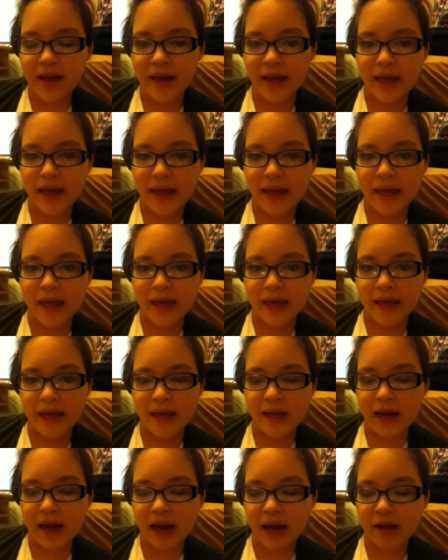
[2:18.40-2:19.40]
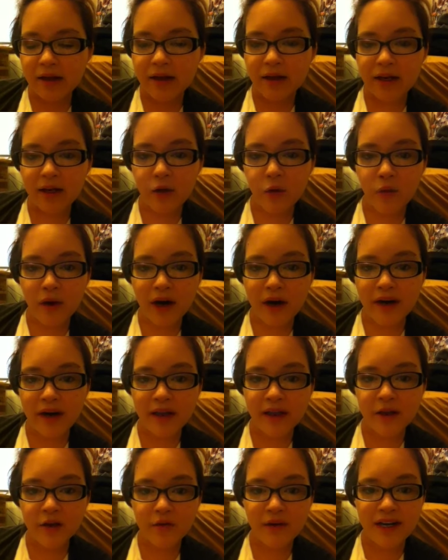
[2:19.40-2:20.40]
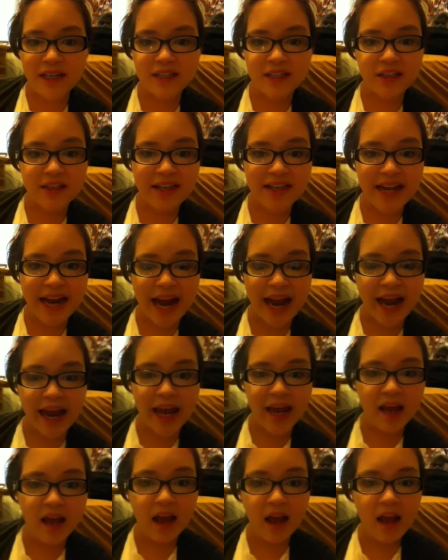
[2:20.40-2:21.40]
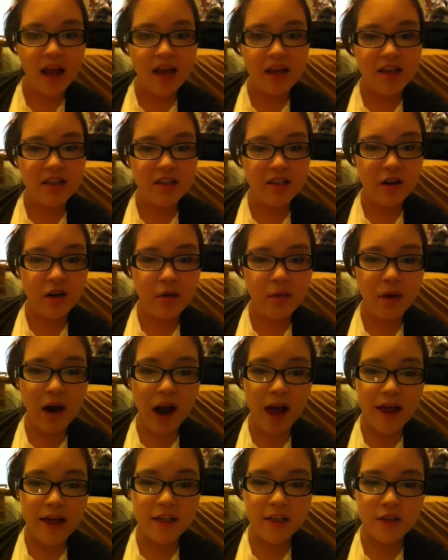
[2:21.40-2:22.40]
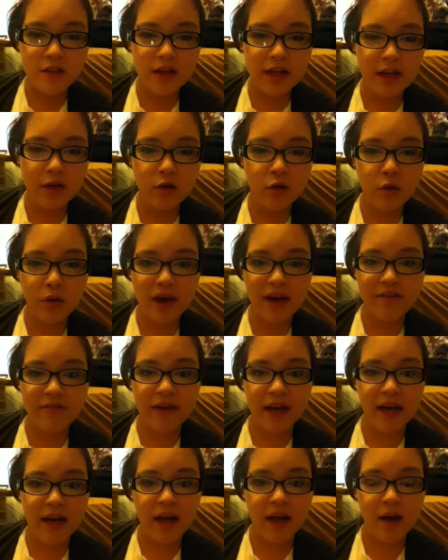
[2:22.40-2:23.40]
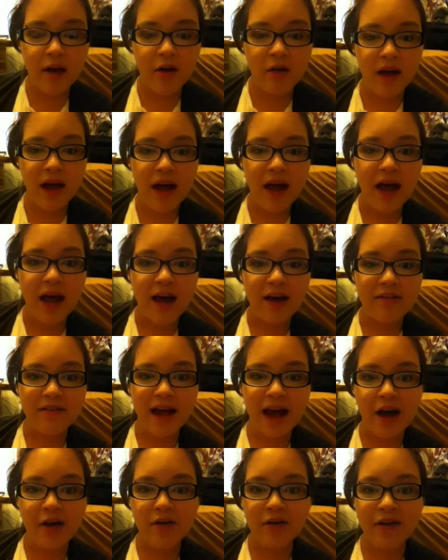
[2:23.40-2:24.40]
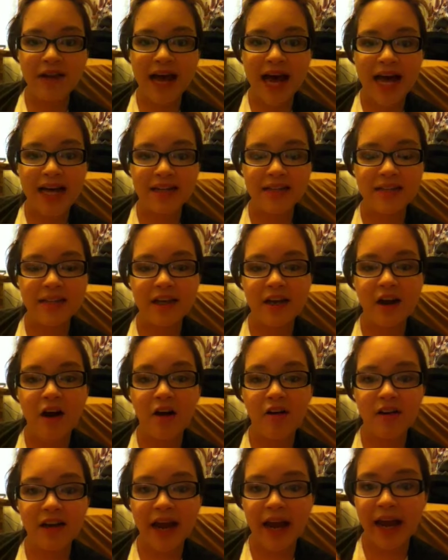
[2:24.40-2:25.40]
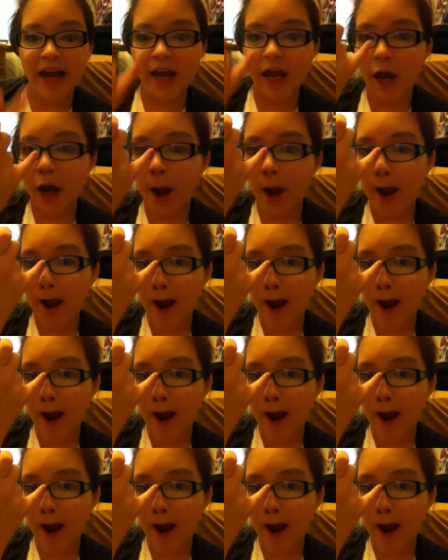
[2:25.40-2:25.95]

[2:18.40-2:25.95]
and I'm going to wear it the rest of the day. So I'll probably do like a quick video of how it lasted all day.